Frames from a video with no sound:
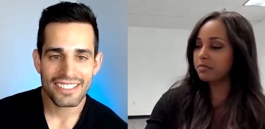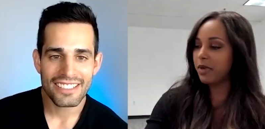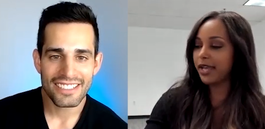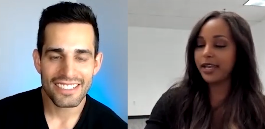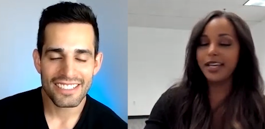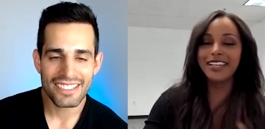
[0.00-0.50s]

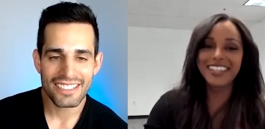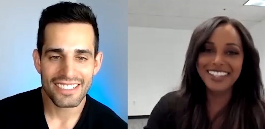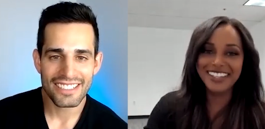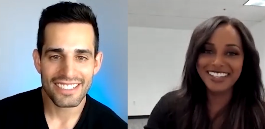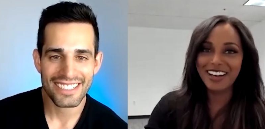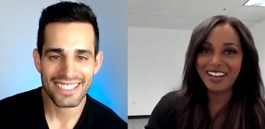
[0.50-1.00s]
Speaker 1: my,
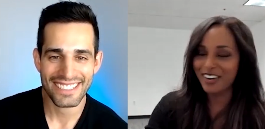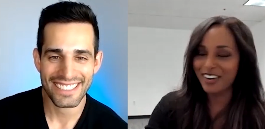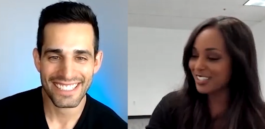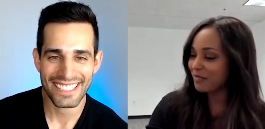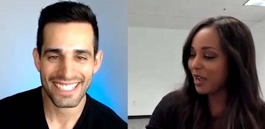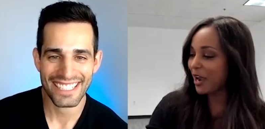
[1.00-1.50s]

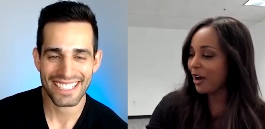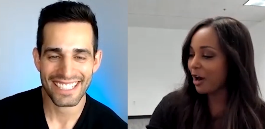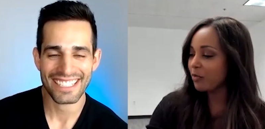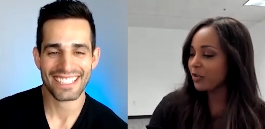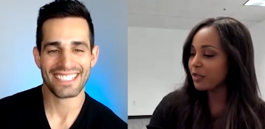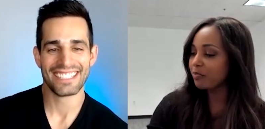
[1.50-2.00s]
across my
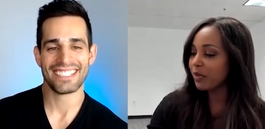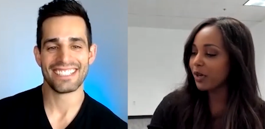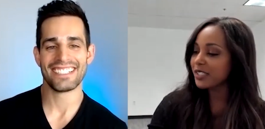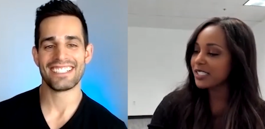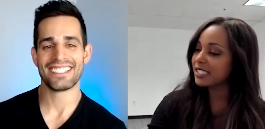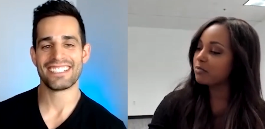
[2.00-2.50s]
arm with
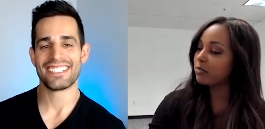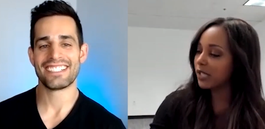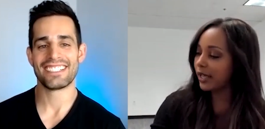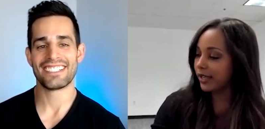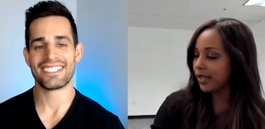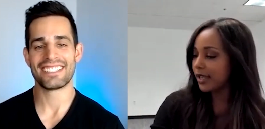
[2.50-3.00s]
bolts and
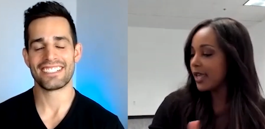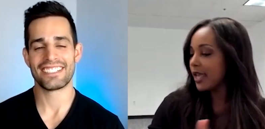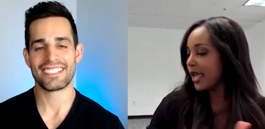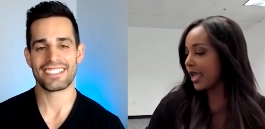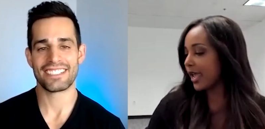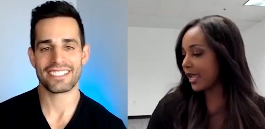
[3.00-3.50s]
blood.
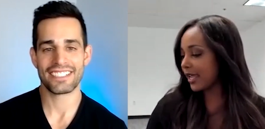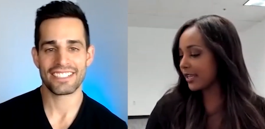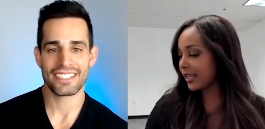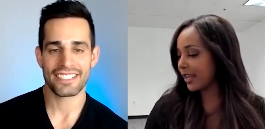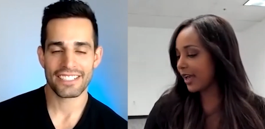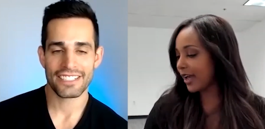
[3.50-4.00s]

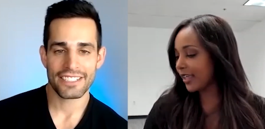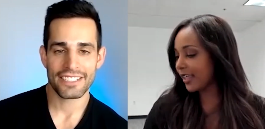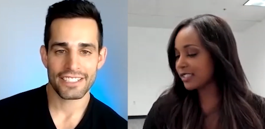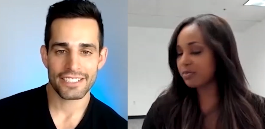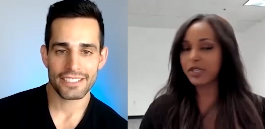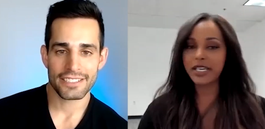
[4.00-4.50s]
And
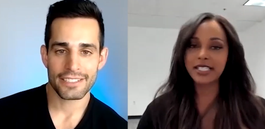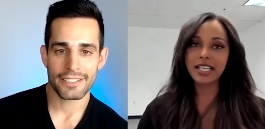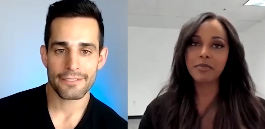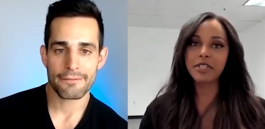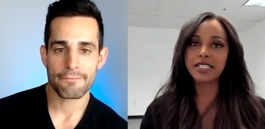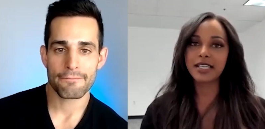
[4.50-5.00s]
that's because
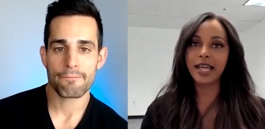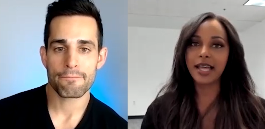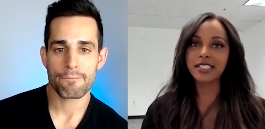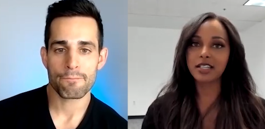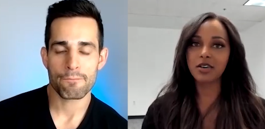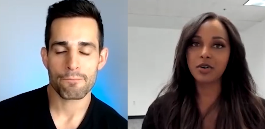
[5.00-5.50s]
I'm into
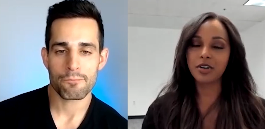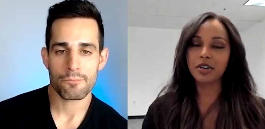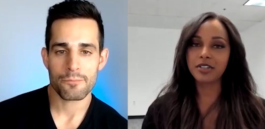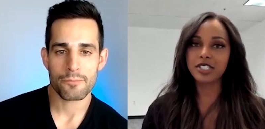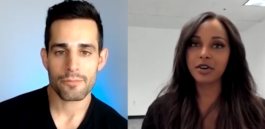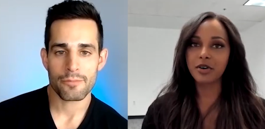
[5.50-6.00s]
classic horror.
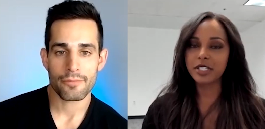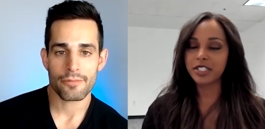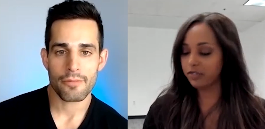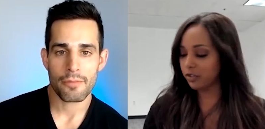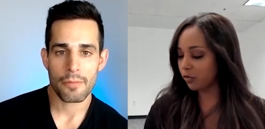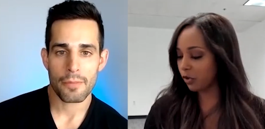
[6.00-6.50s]
So it's
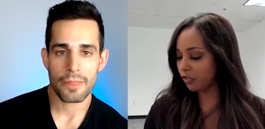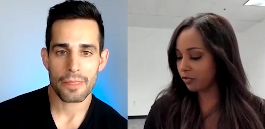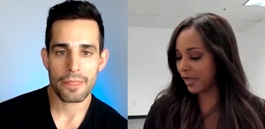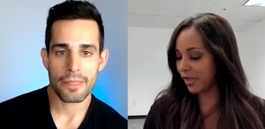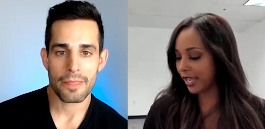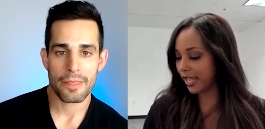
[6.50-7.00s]
for
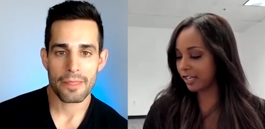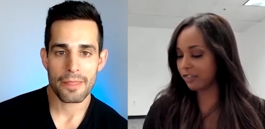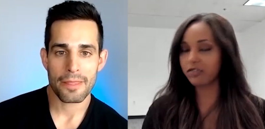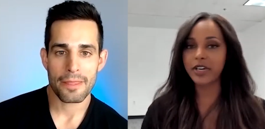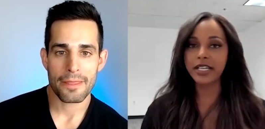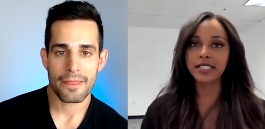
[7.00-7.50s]
Wolfman and
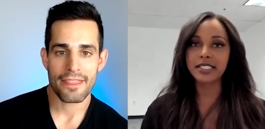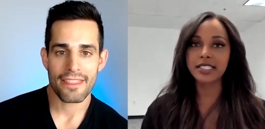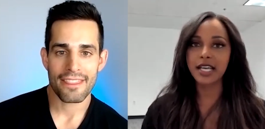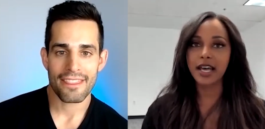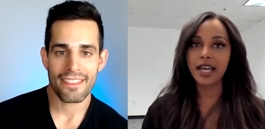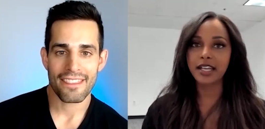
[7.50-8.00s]

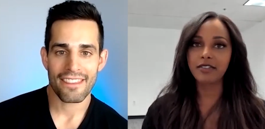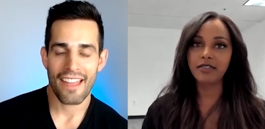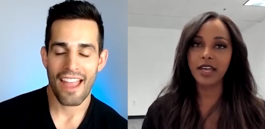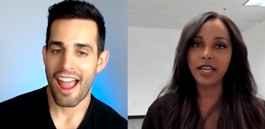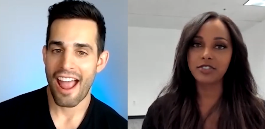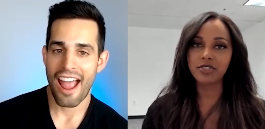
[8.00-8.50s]
Frankenstein
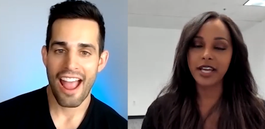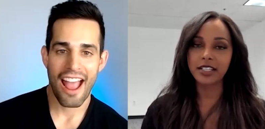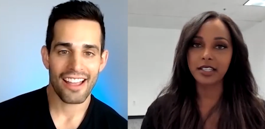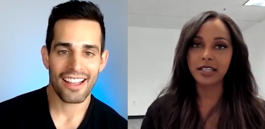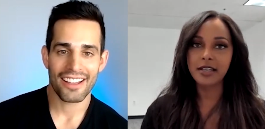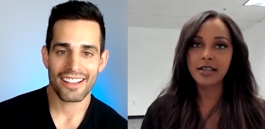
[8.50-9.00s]
and
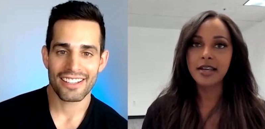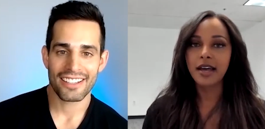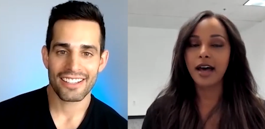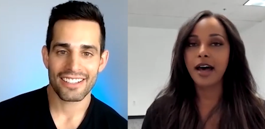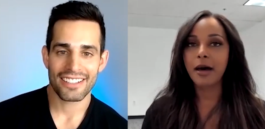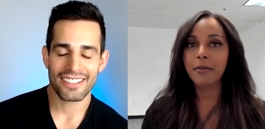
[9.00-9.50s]
Dracula.
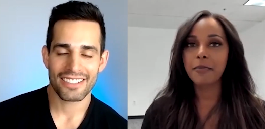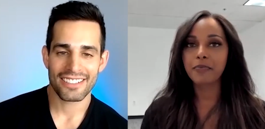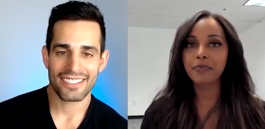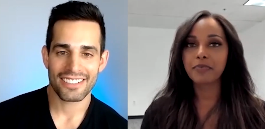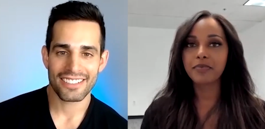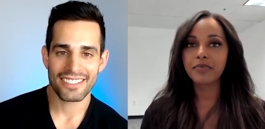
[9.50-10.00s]
I'm